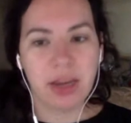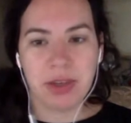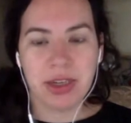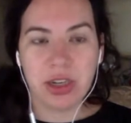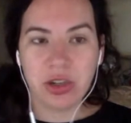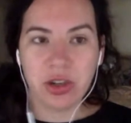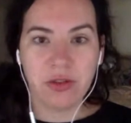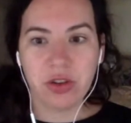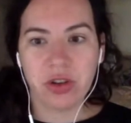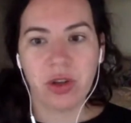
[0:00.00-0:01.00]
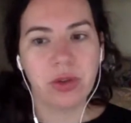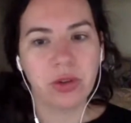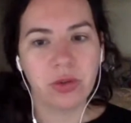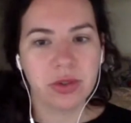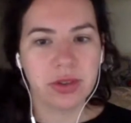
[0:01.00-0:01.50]
a documentation of the show
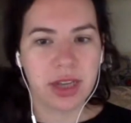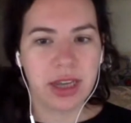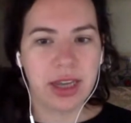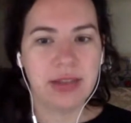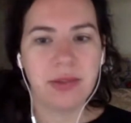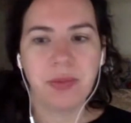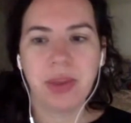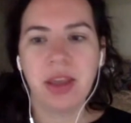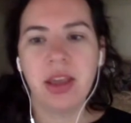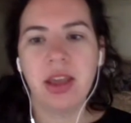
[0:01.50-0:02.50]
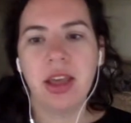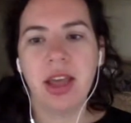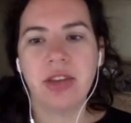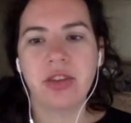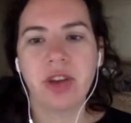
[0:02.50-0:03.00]
in Google Slides,
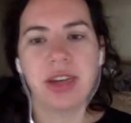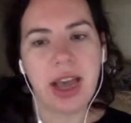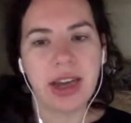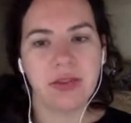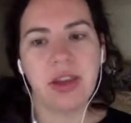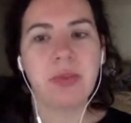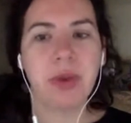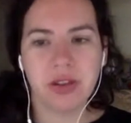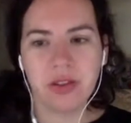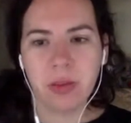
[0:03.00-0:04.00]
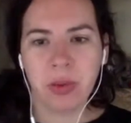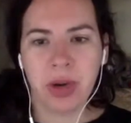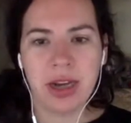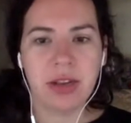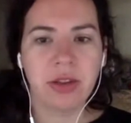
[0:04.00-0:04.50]
and is trying to activate parts of the
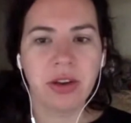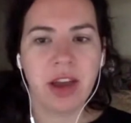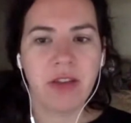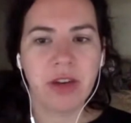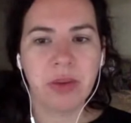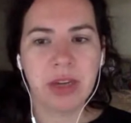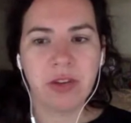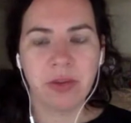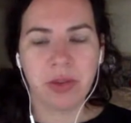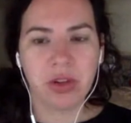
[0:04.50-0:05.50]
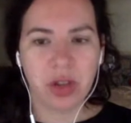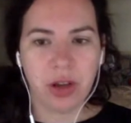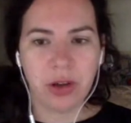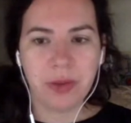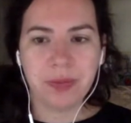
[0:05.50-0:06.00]
brain and learn every week from the
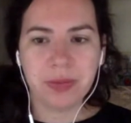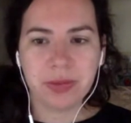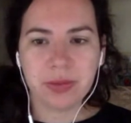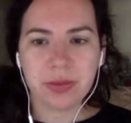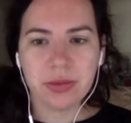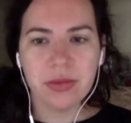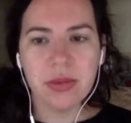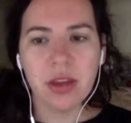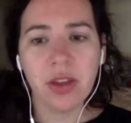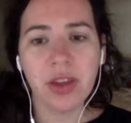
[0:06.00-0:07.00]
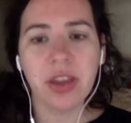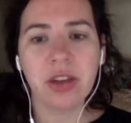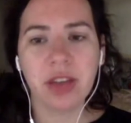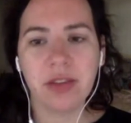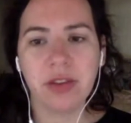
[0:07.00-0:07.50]
show. On the
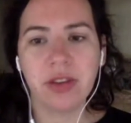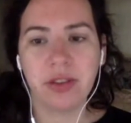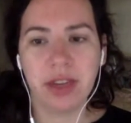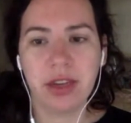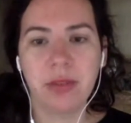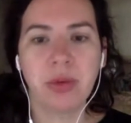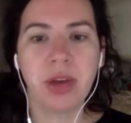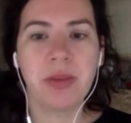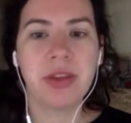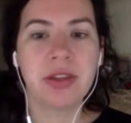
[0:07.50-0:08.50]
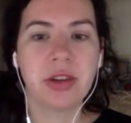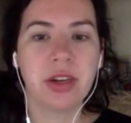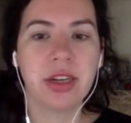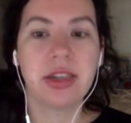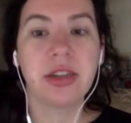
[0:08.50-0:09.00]
other level of it, Prem is
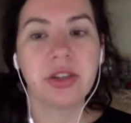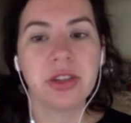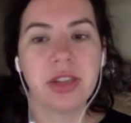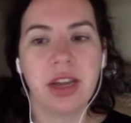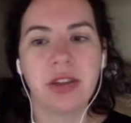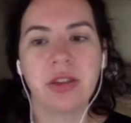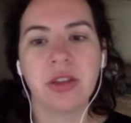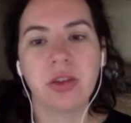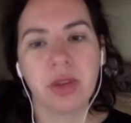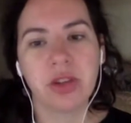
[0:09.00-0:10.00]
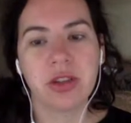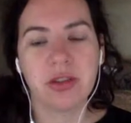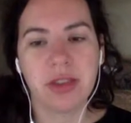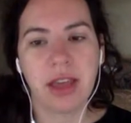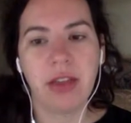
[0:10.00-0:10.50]
starting to understand the
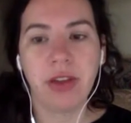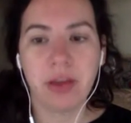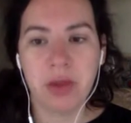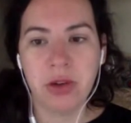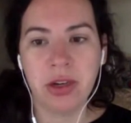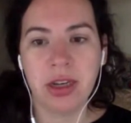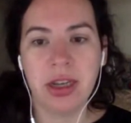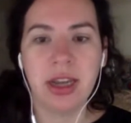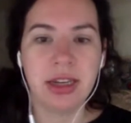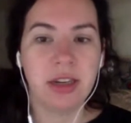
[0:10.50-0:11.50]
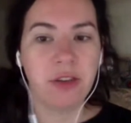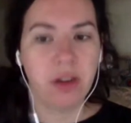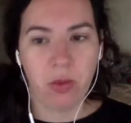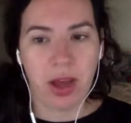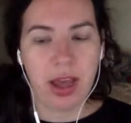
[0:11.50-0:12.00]
questions of scale and community in a
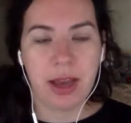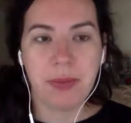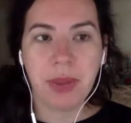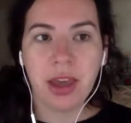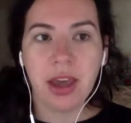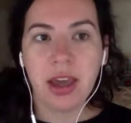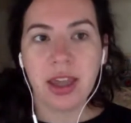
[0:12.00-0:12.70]
different way.